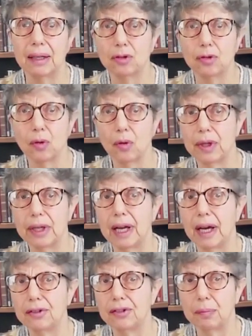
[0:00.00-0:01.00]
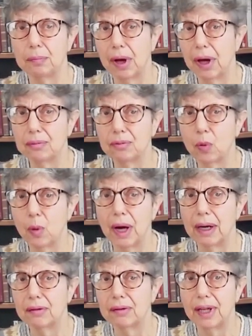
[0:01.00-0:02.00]
crawling under barbed
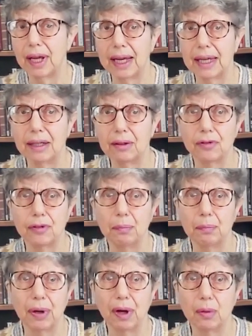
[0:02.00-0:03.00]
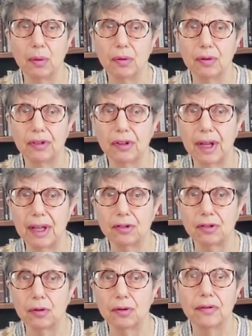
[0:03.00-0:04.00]
wire and hanging from poles and that
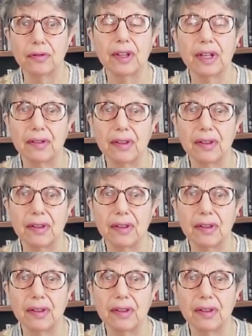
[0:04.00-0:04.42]
sort of thing,